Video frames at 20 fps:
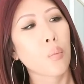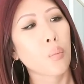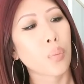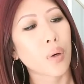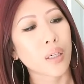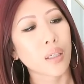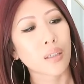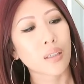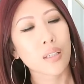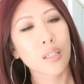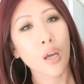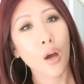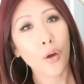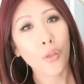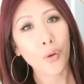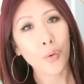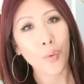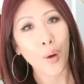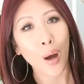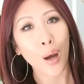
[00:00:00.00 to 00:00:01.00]
But it is
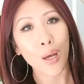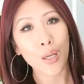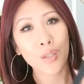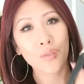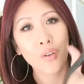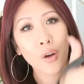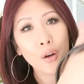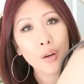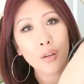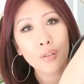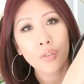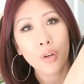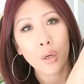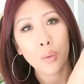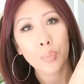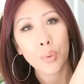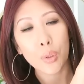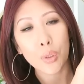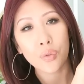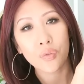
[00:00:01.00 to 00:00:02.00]
otherwise very, very
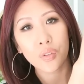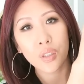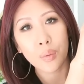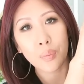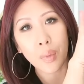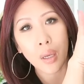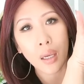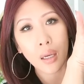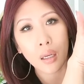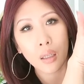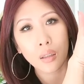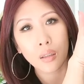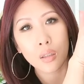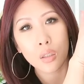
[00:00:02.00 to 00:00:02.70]
beautifully made.